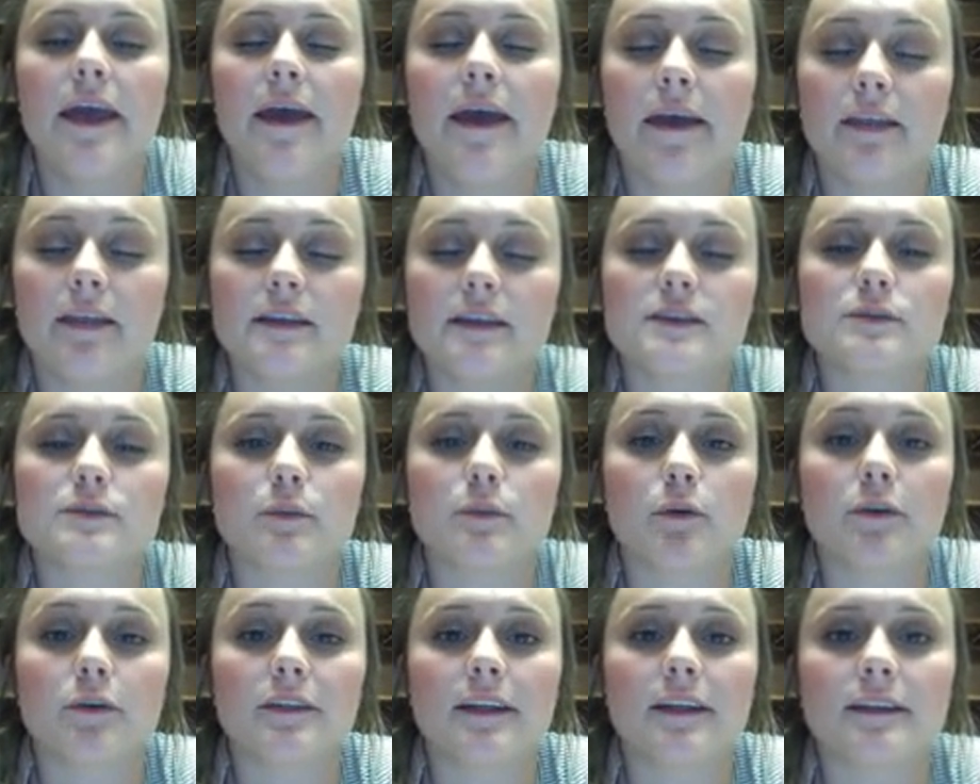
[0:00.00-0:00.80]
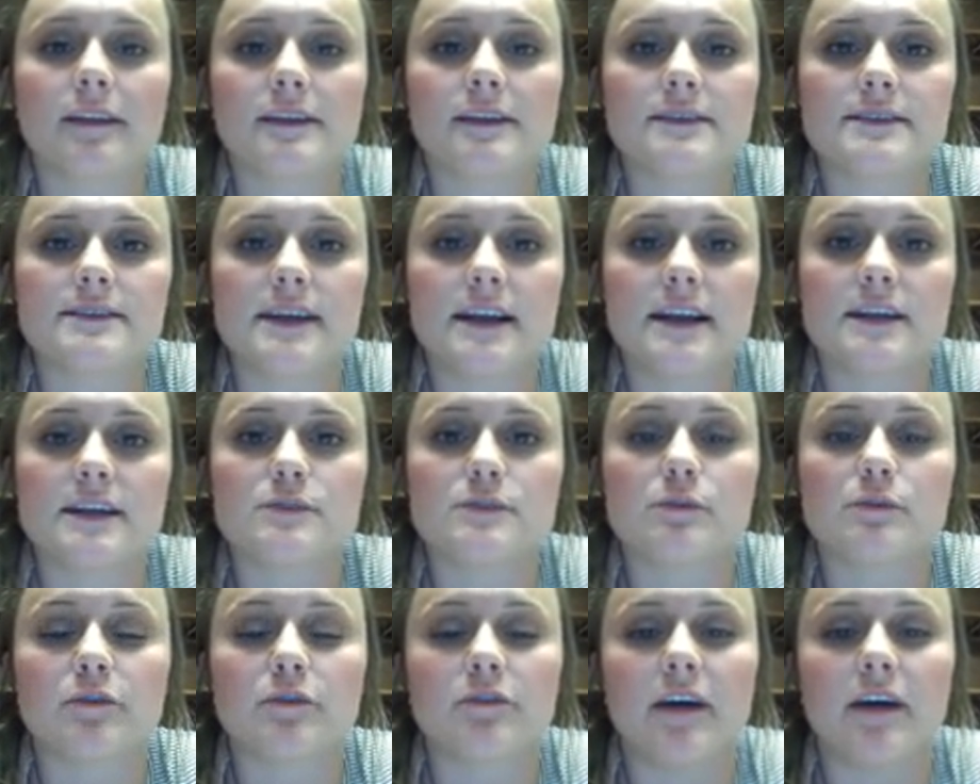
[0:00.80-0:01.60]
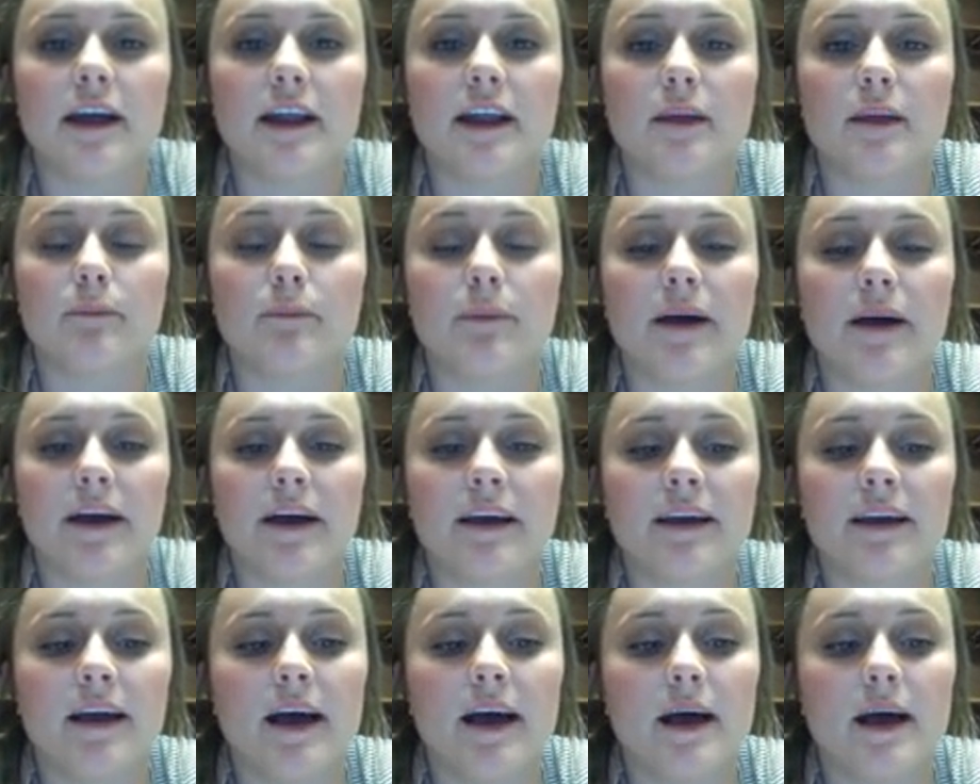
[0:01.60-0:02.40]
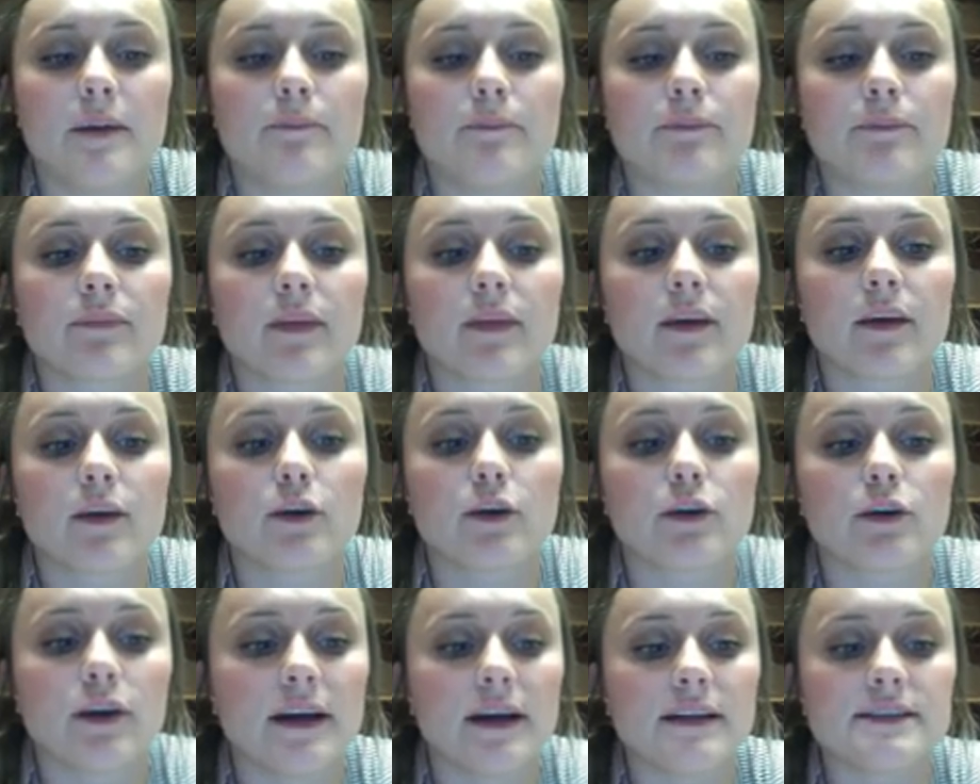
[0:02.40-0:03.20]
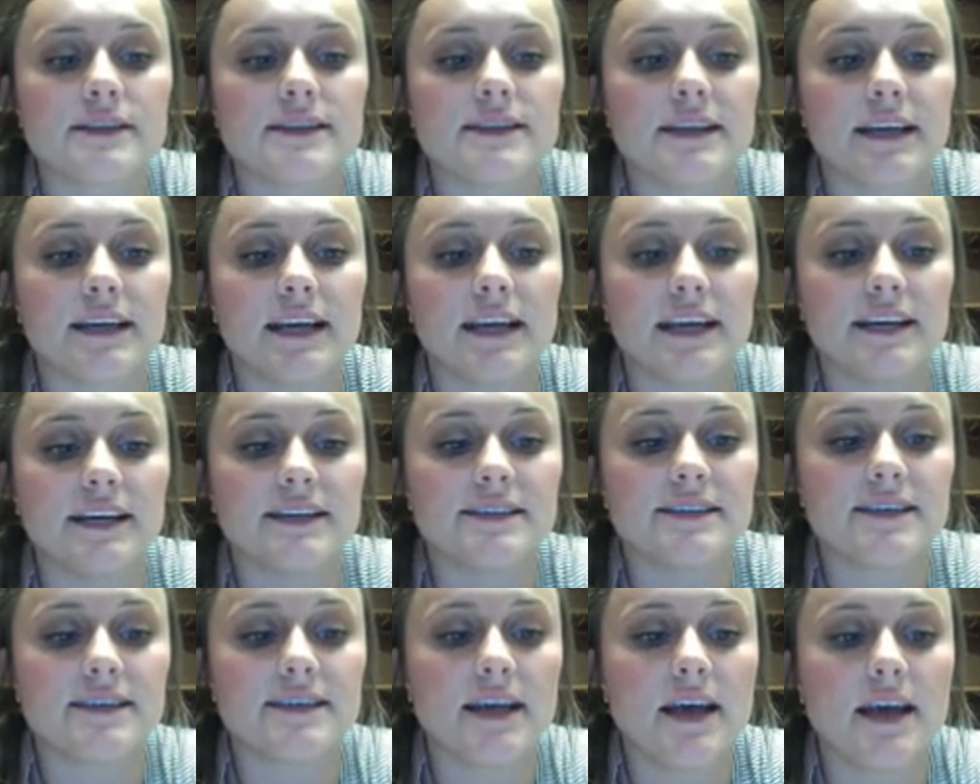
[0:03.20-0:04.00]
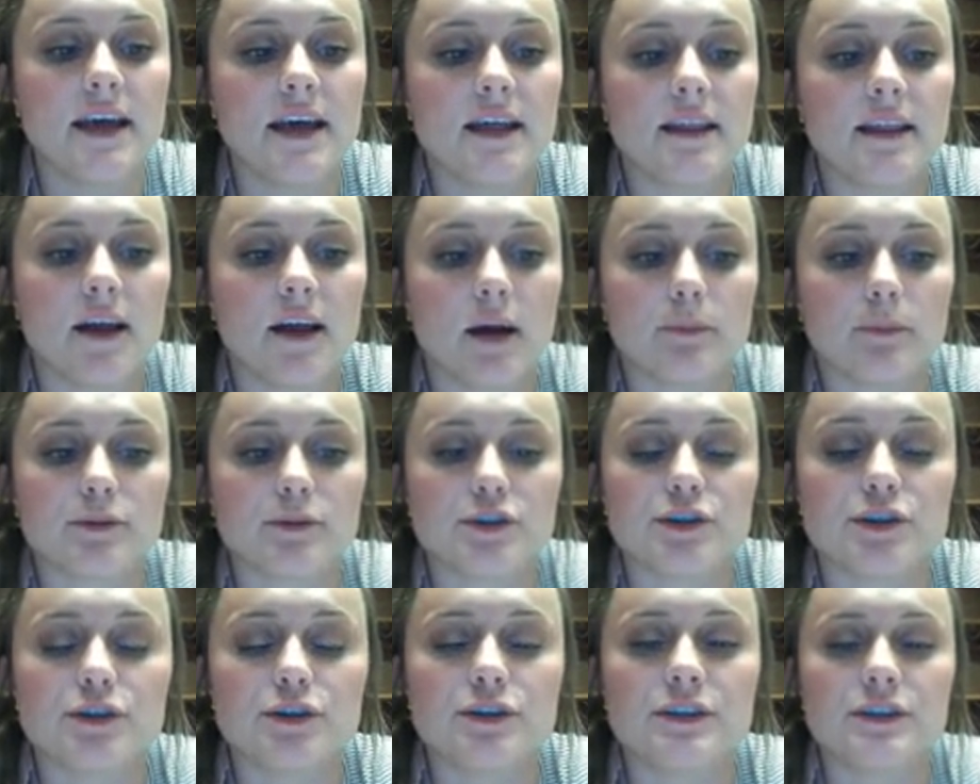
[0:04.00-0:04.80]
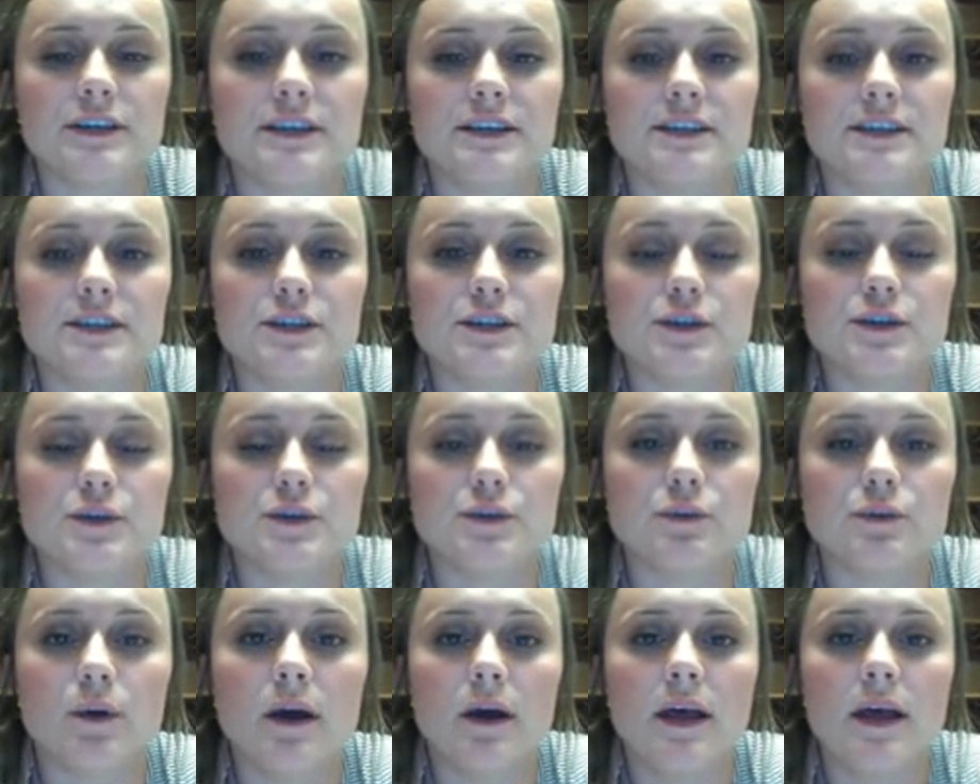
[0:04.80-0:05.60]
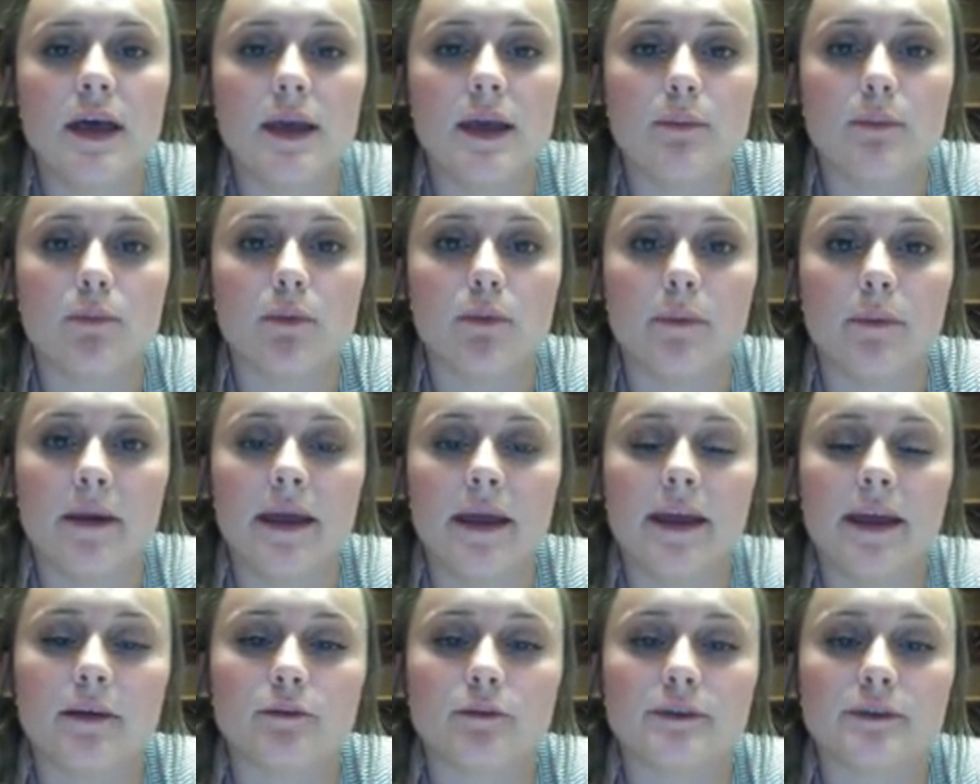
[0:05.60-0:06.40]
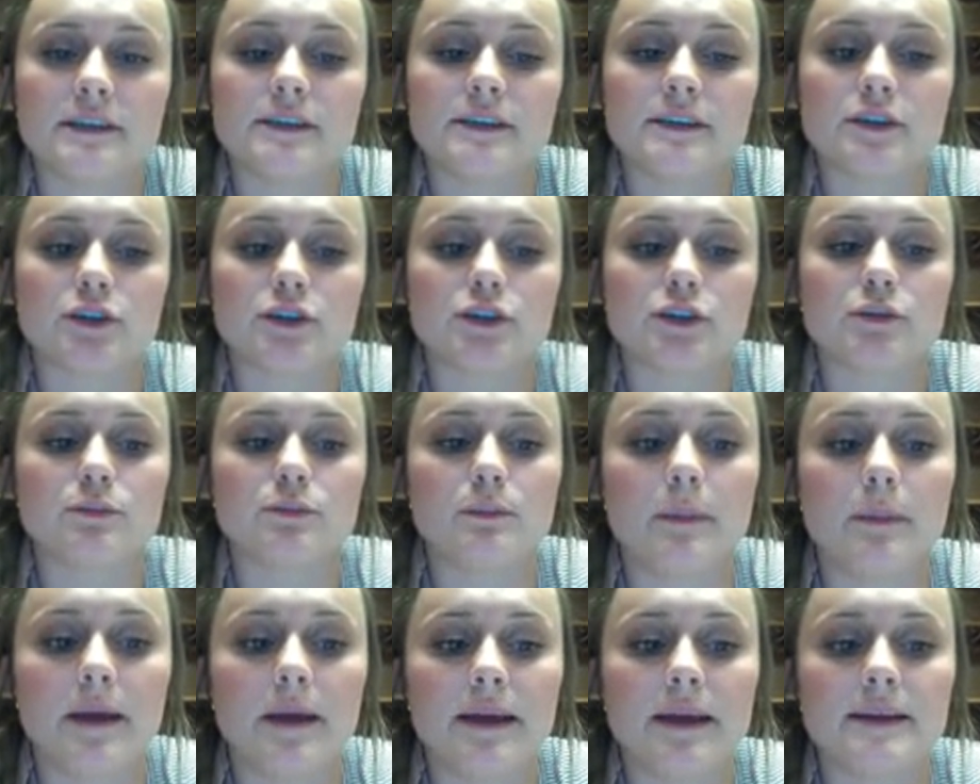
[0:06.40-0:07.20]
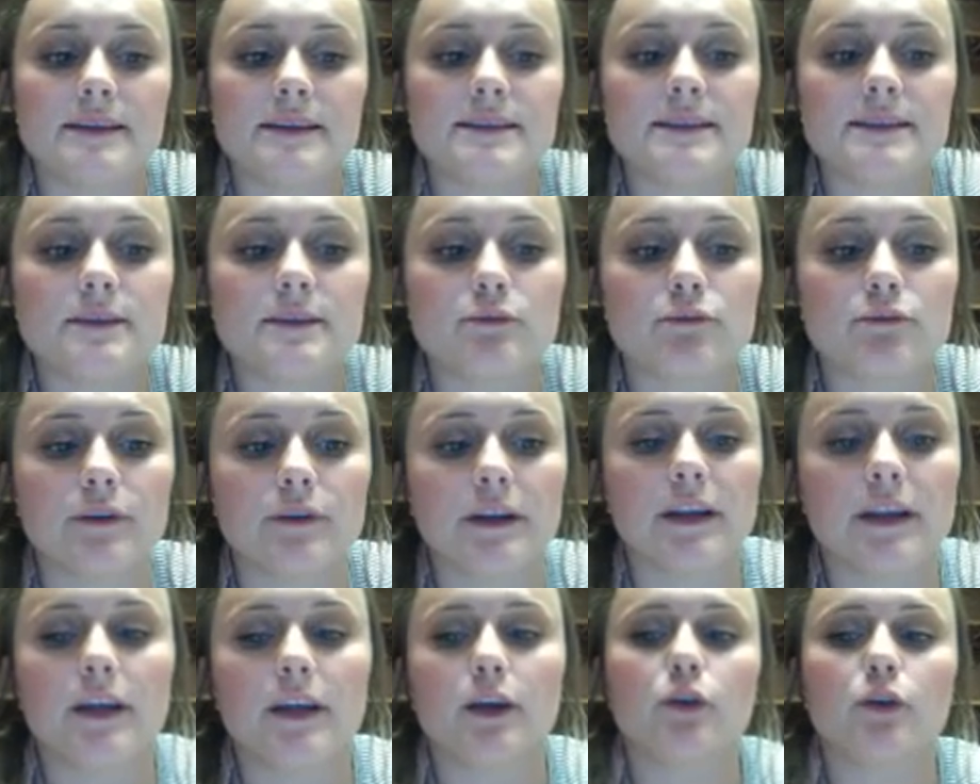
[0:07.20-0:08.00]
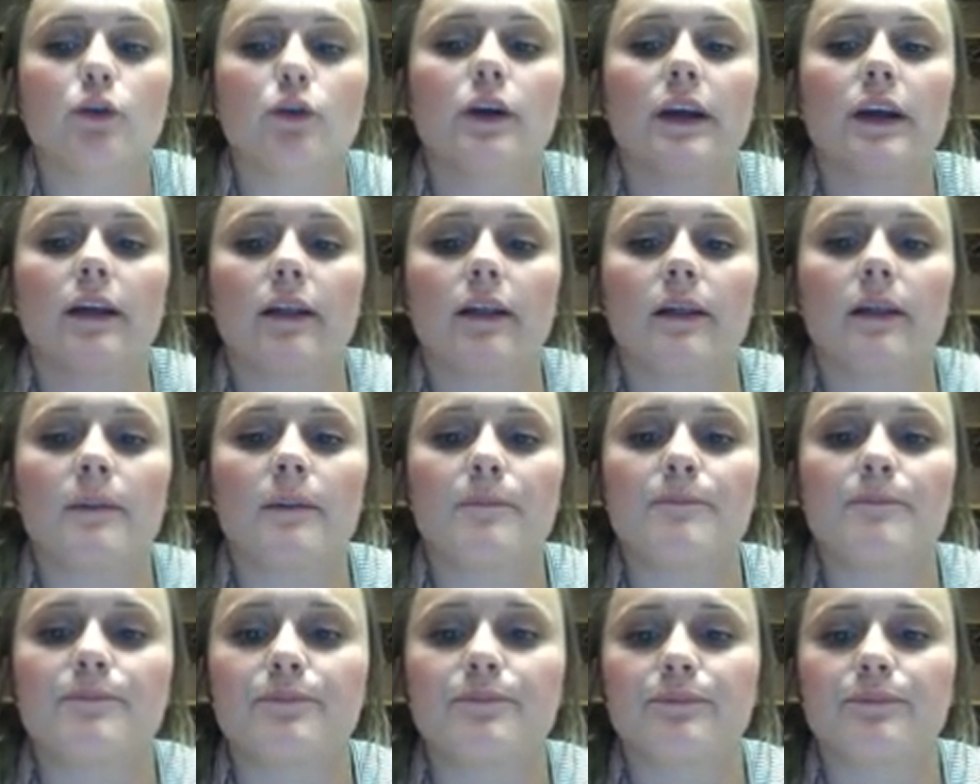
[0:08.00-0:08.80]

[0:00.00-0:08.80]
and the support that the state is providing by granting us the opportunity to implement a research-based reading curriculum.